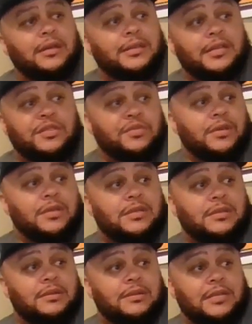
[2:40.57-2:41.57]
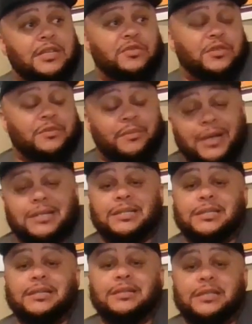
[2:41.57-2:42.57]
this was
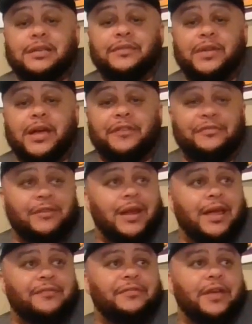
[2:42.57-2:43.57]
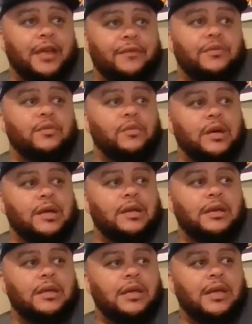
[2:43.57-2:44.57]
must-see TV, I feel like, for
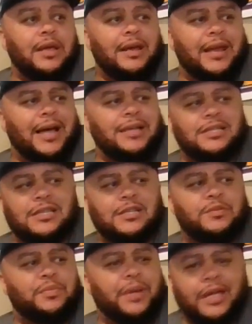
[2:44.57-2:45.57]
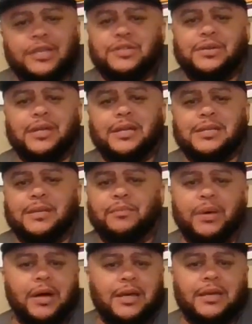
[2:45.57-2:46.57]
everyone, not just Patriots and
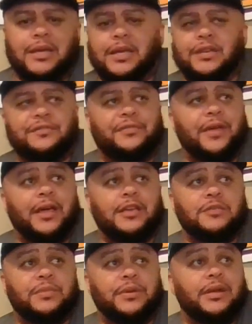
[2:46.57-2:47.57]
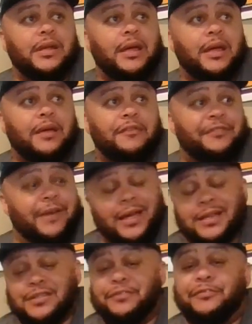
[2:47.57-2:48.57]
Buccaneers fans, but
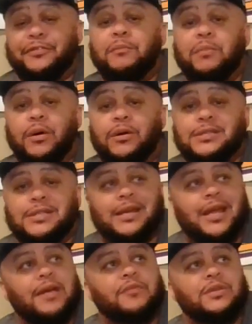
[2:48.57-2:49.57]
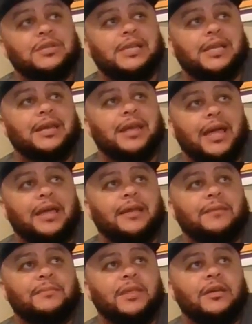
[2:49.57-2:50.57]
fans of football. Tonight was a
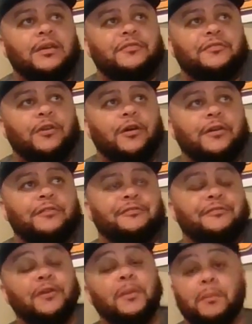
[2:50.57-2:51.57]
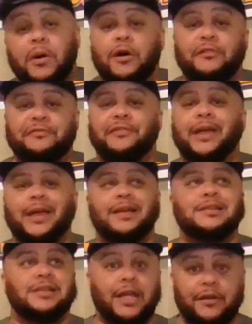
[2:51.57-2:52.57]
night for football
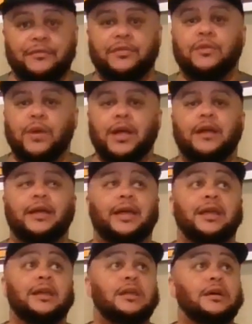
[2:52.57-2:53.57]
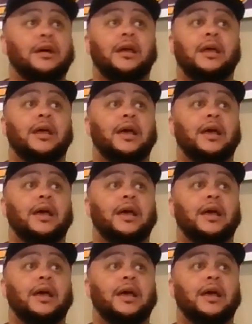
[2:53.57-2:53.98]
fans everywhere, and look,